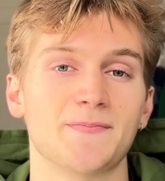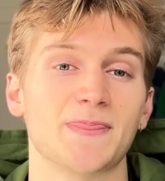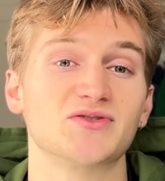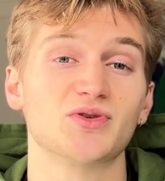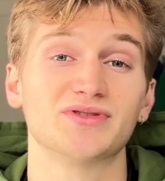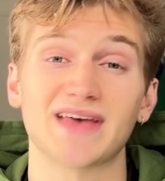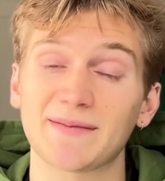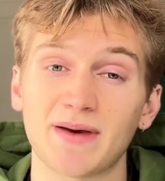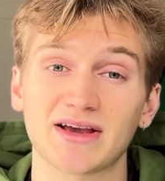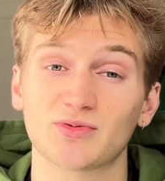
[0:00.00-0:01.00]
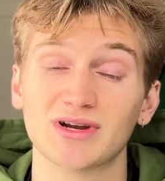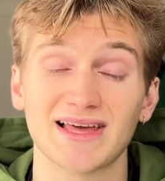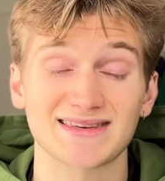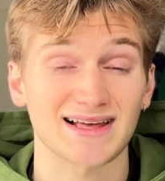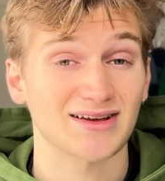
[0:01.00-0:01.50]
So a tech pack really
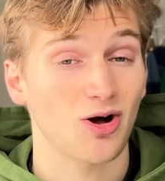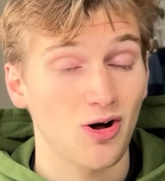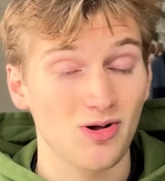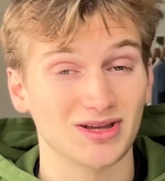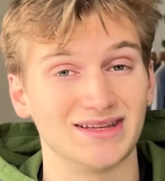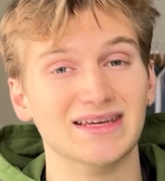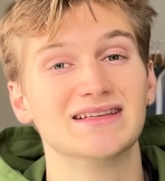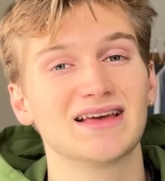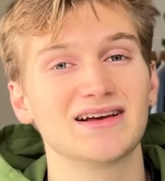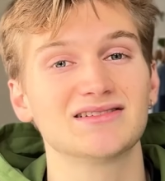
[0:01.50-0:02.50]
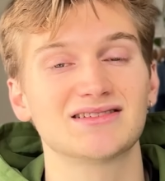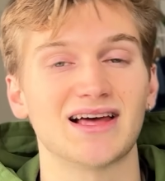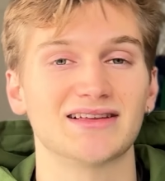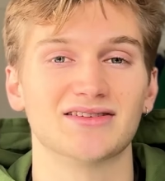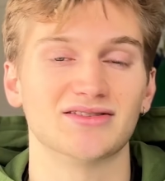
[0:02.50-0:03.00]
has like all the details,
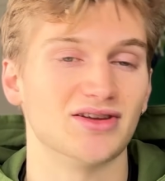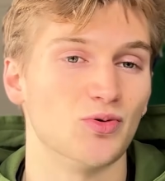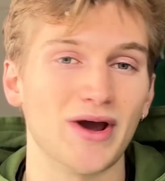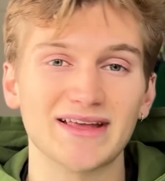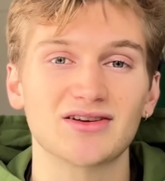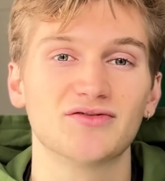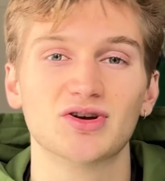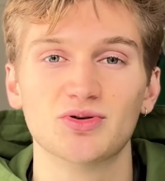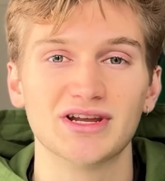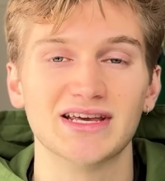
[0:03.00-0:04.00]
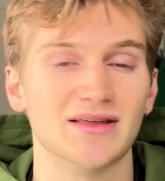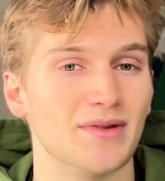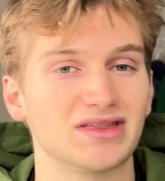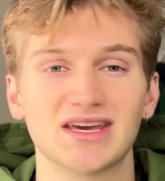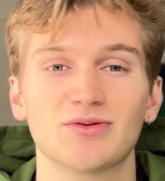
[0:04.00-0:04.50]
like the weight of the hoodie, the
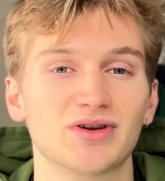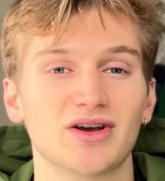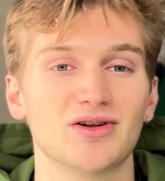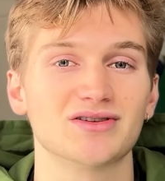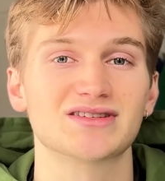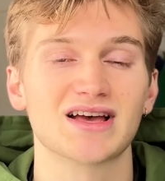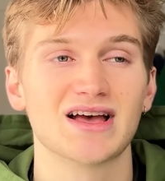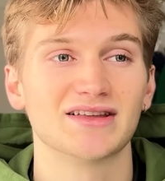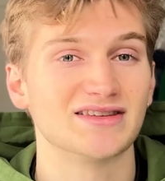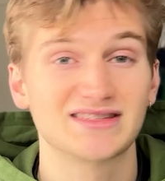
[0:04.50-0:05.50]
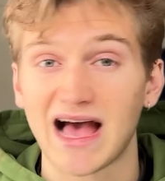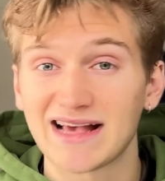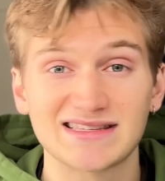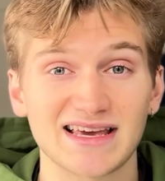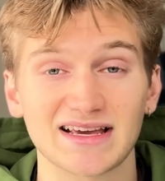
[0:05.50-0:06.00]
materials, the
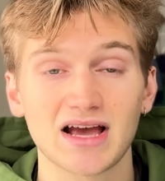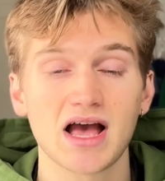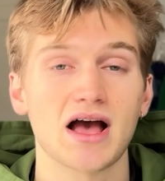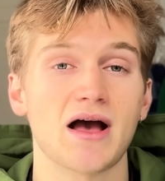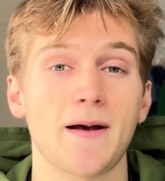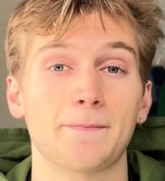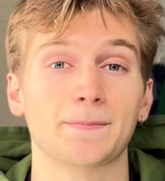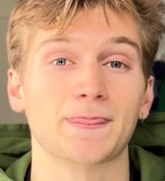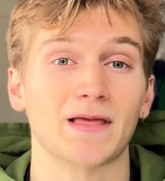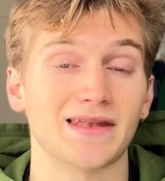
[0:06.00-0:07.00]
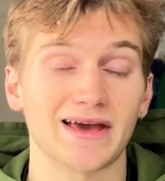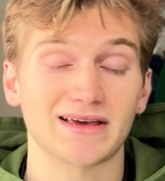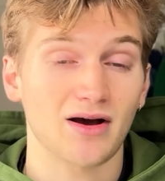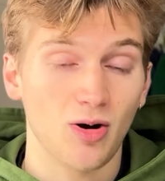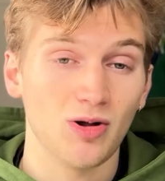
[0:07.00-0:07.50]
sizing, like
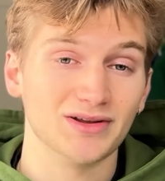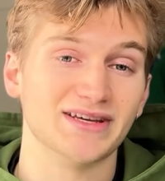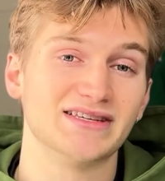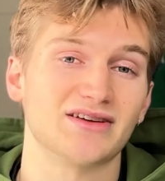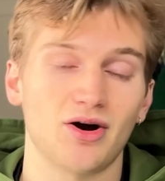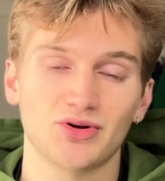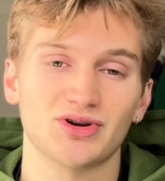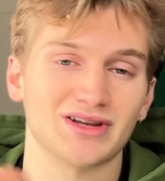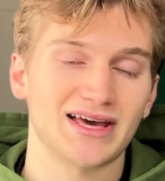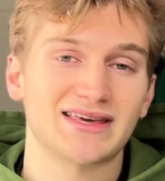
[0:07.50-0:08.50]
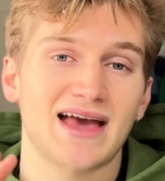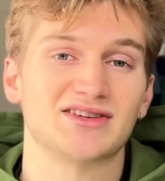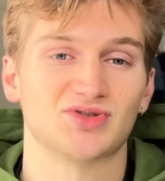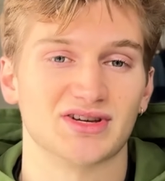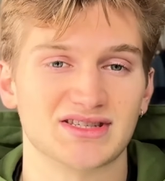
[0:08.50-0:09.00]
all these other like
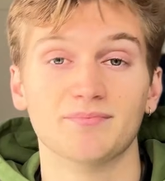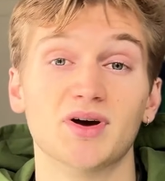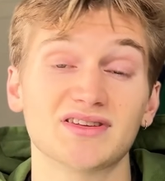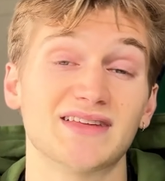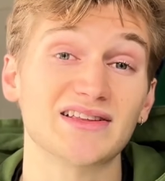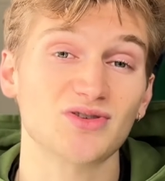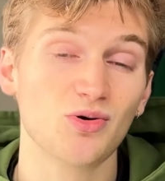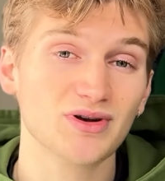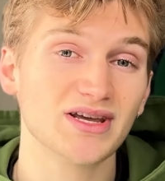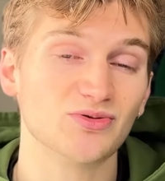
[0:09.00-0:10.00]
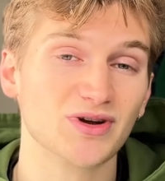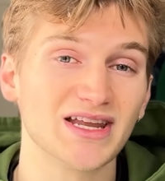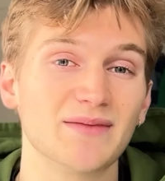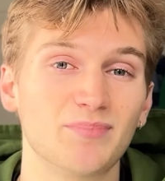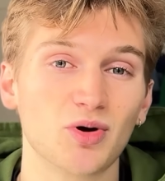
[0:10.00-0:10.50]
extras. But that's only
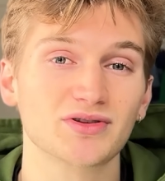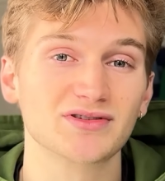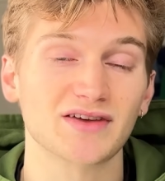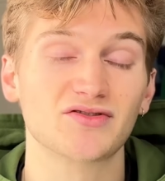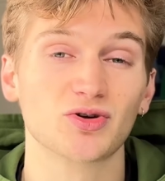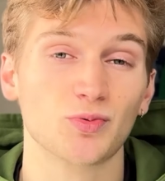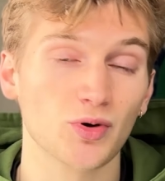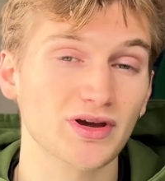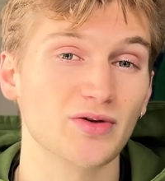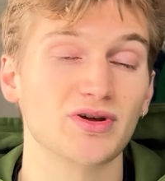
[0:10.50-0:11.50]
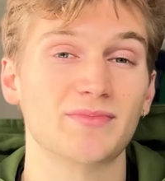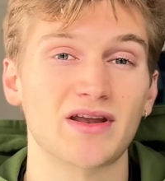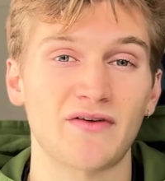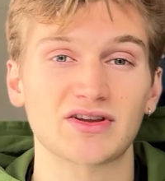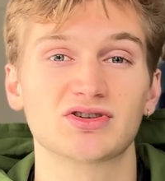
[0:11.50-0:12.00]
really important if you're working with a
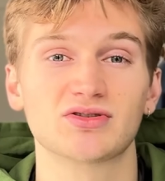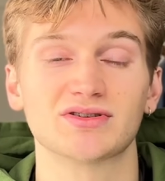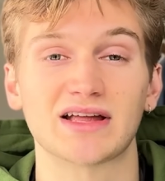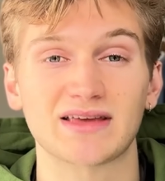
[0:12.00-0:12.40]
manufacturer that